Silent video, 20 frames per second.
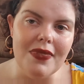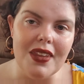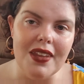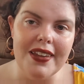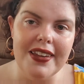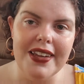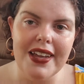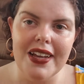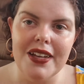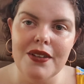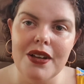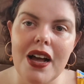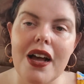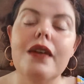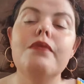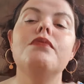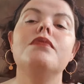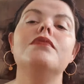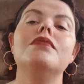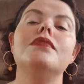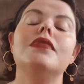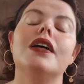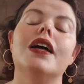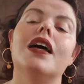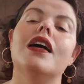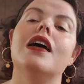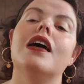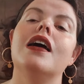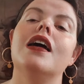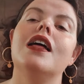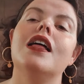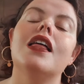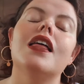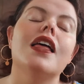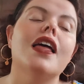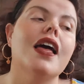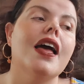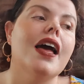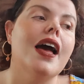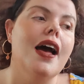yeah, I'm
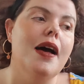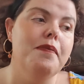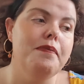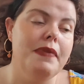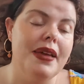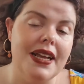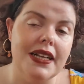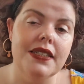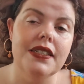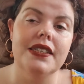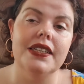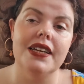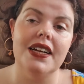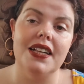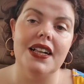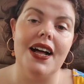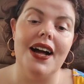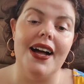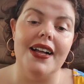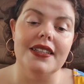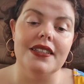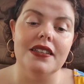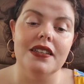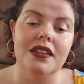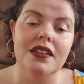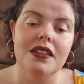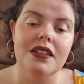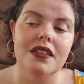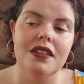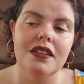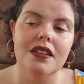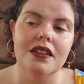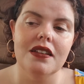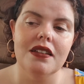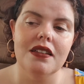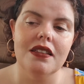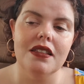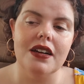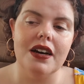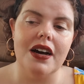immensely glad
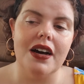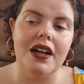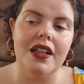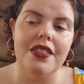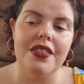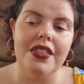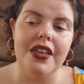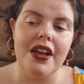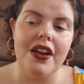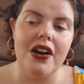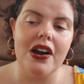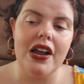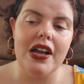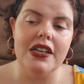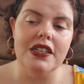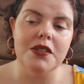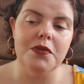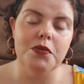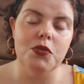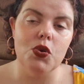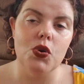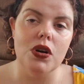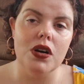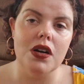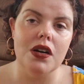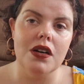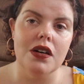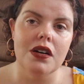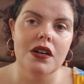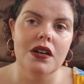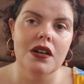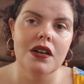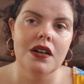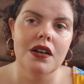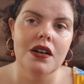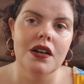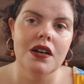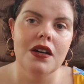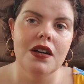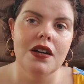that there is more
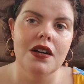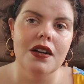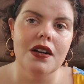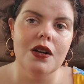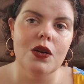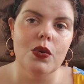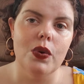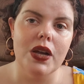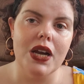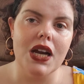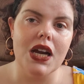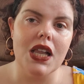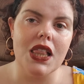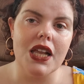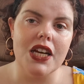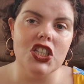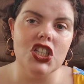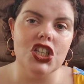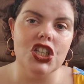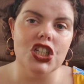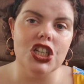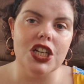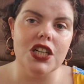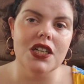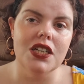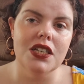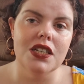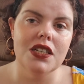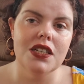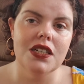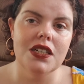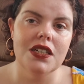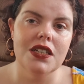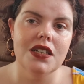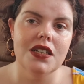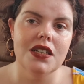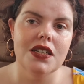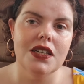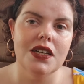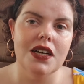queer literature
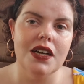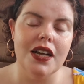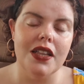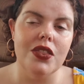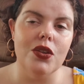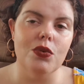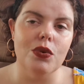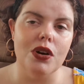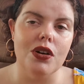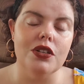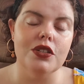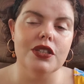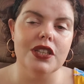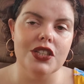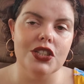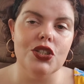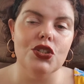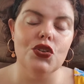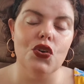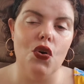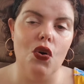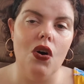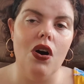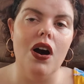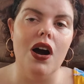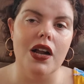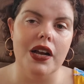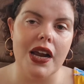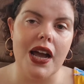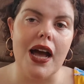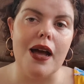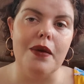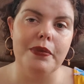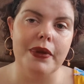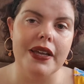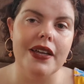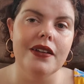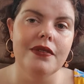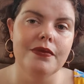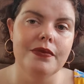in the world that's not
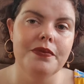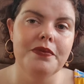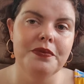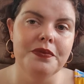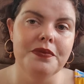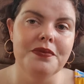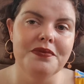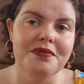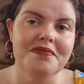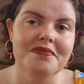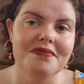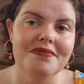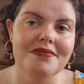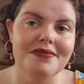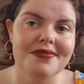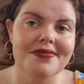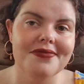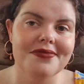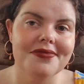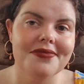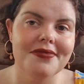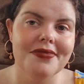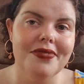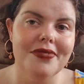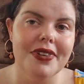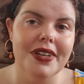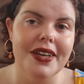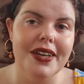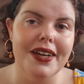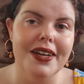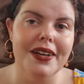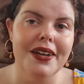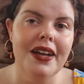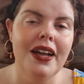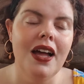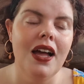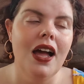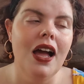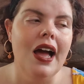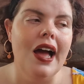unhappy. Yeah.
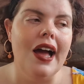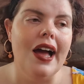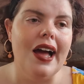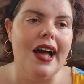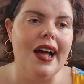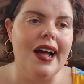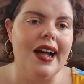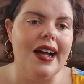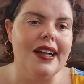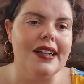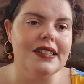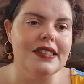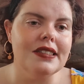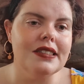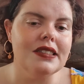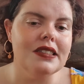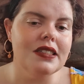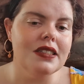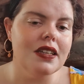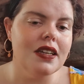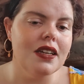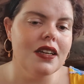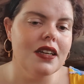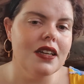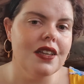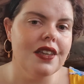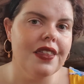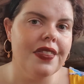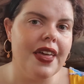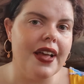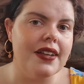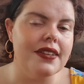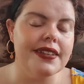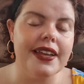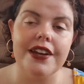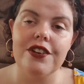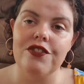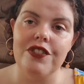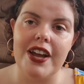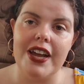And things
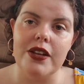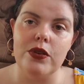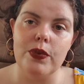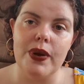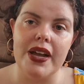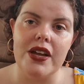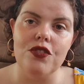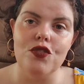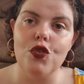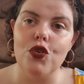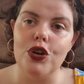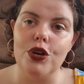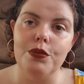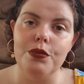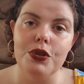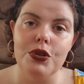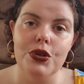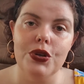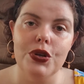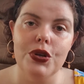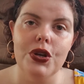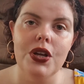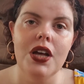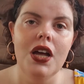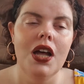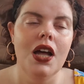like Red, White and Royal Blue